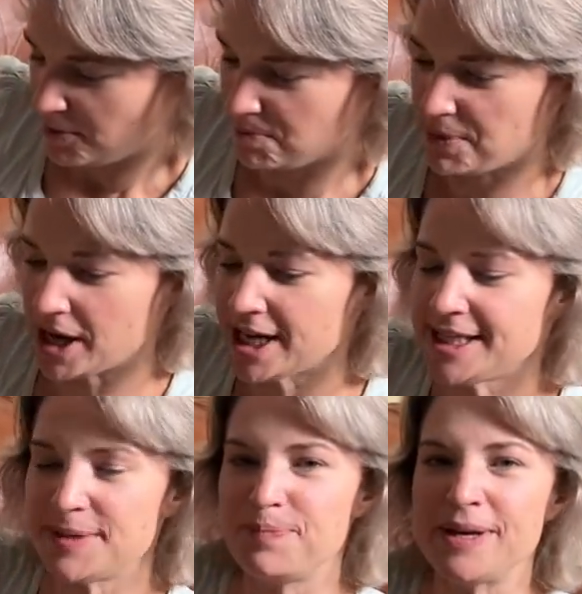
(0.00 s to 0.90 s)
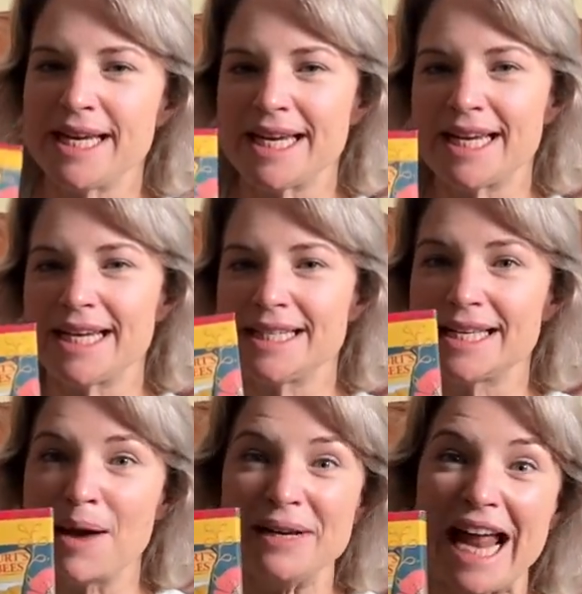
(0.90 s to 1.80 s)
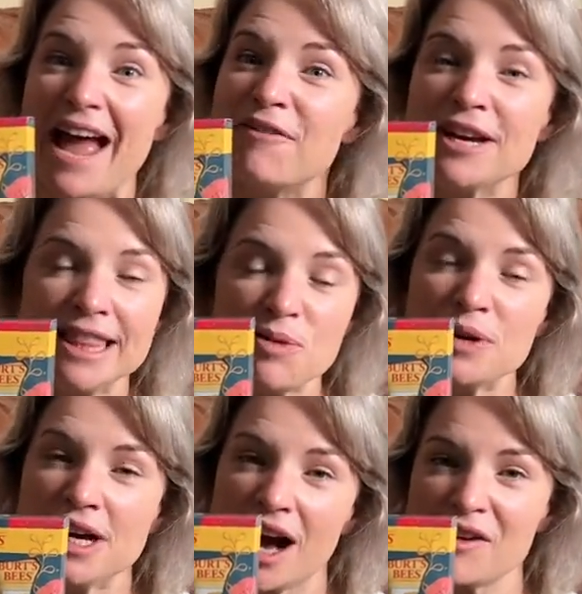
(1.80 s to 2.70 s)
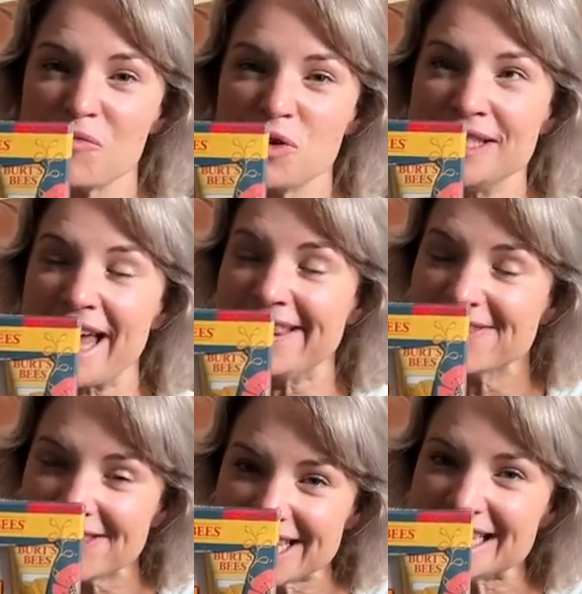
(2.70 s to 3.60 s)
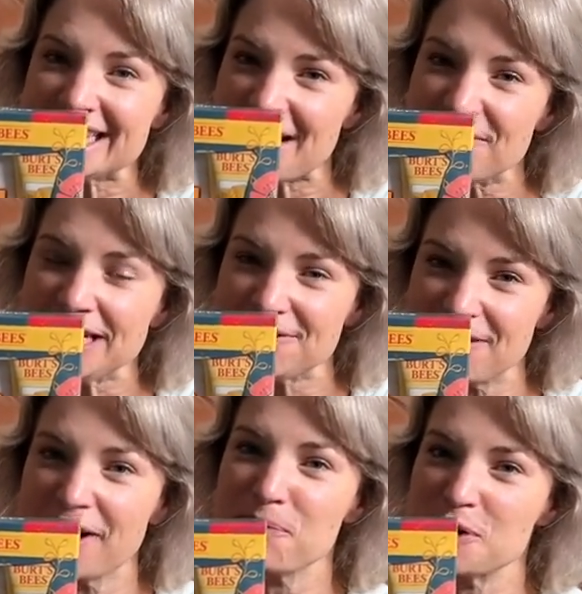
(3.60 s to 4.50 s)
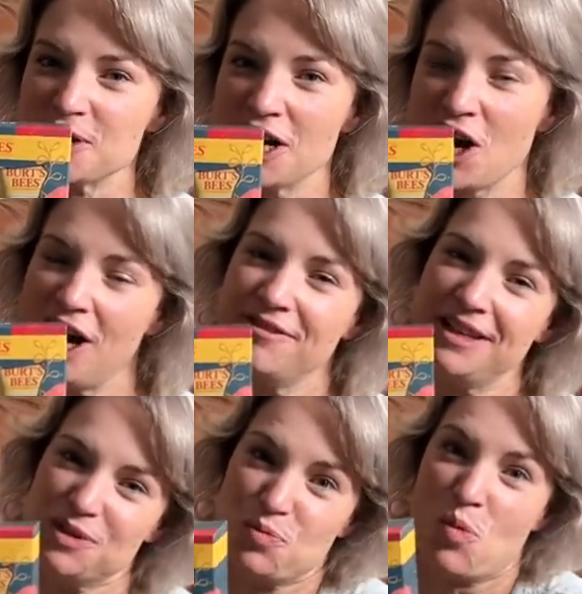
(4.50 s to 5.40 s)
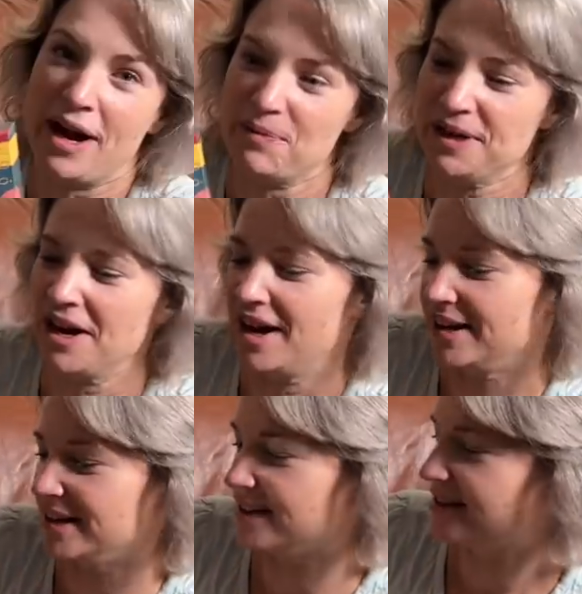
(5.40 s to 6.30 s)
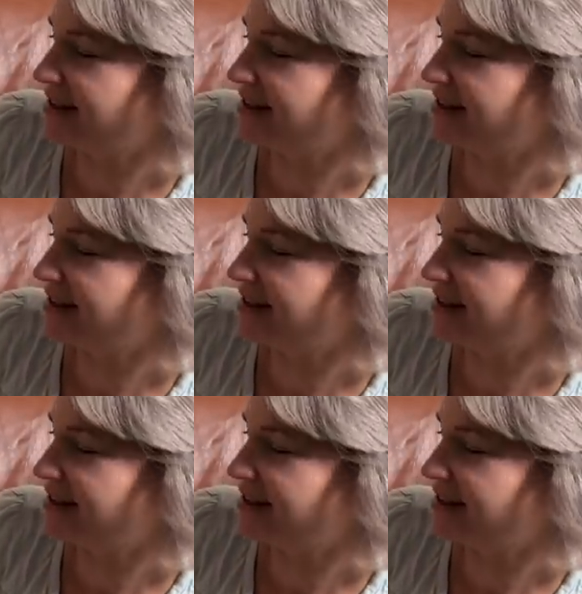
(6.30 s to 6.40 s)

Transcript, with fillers: Burt's Bees. I mean, everything we got was at least seventy five percent off. That's why we got it.